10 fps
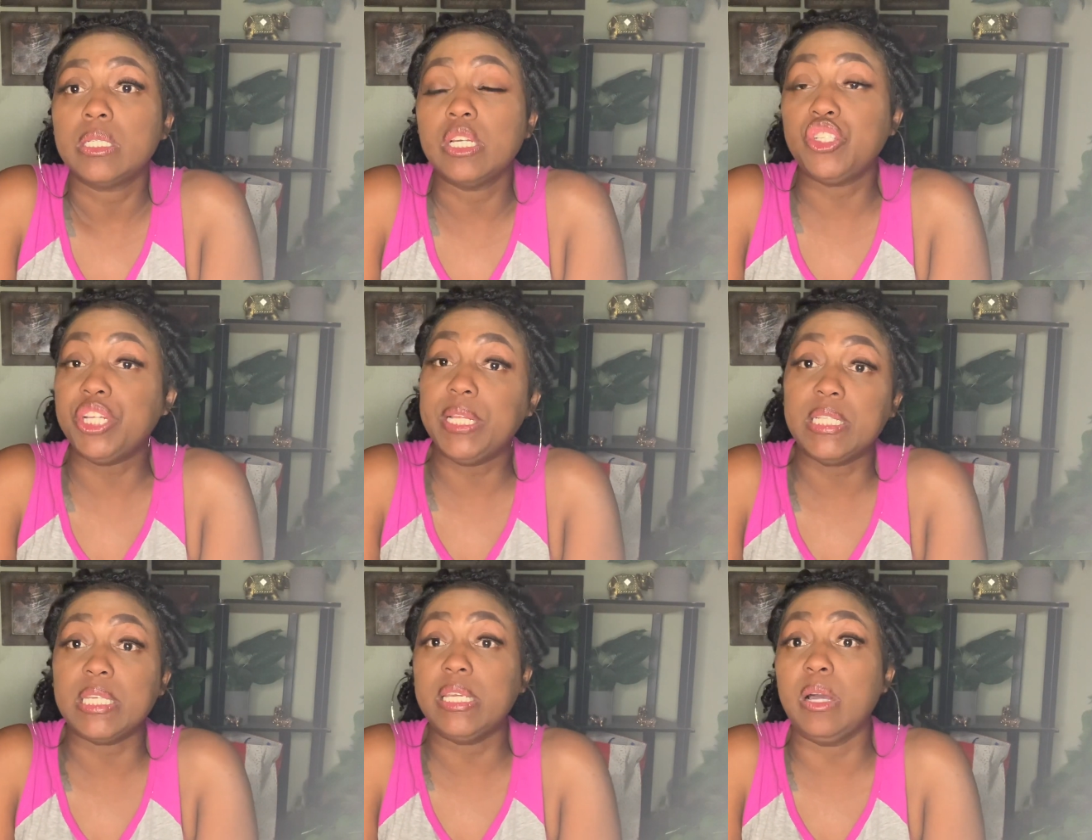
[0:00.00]
If she did it
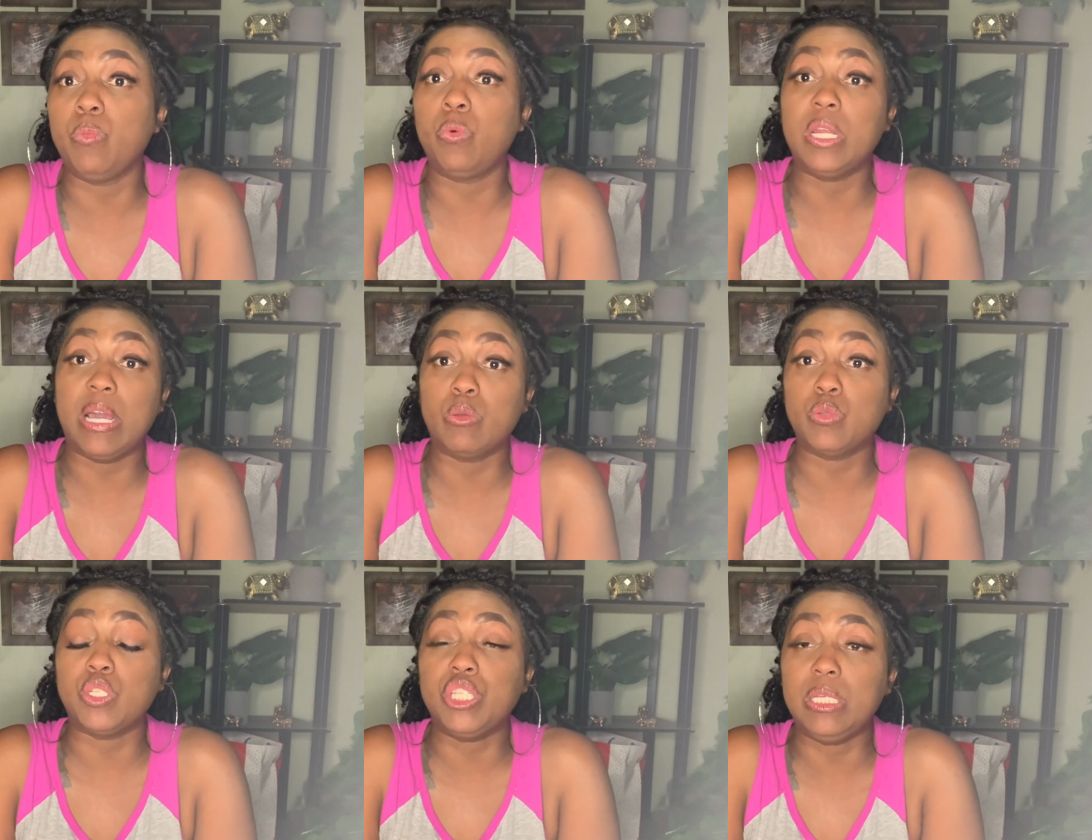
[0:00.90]
to him, what else
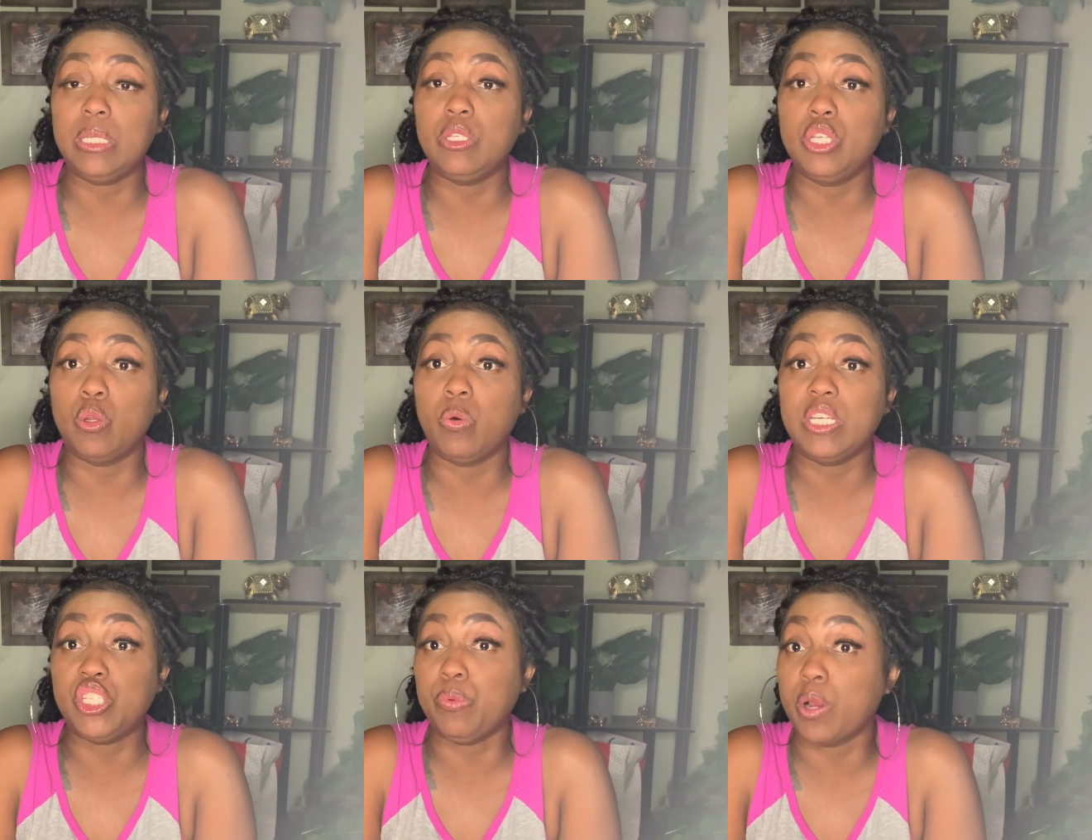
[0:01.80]
was she, is
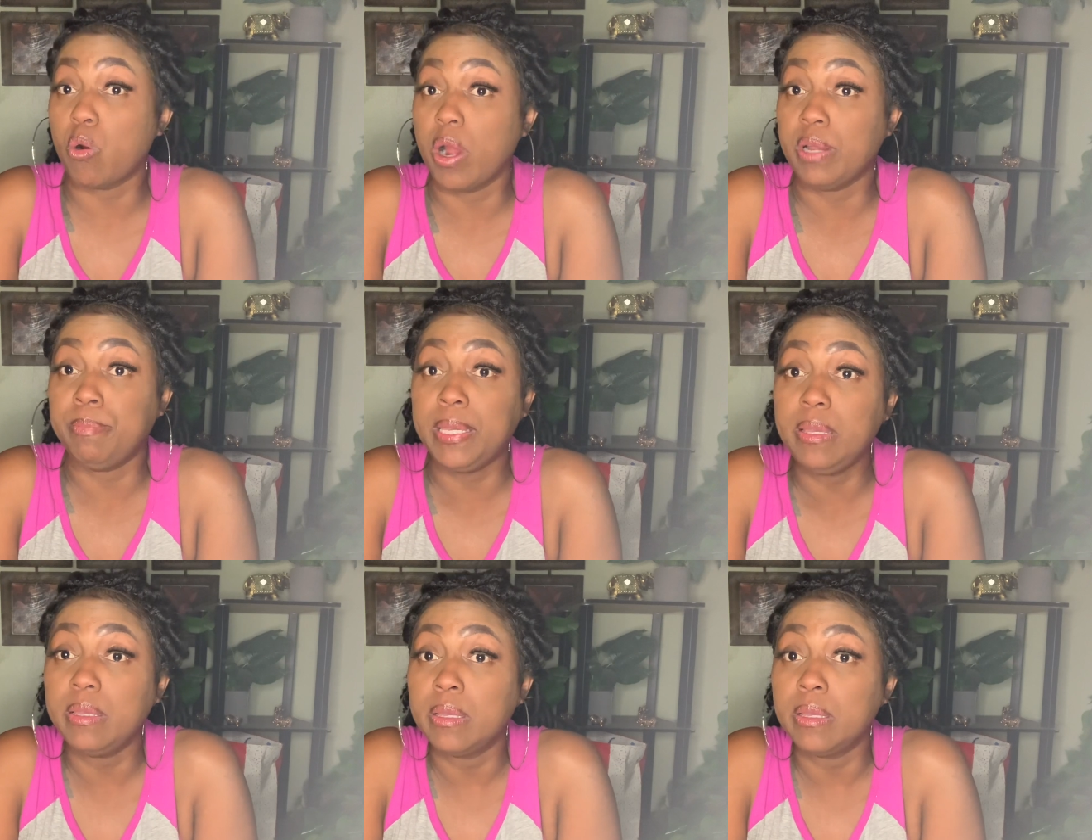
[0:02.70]
she recording me?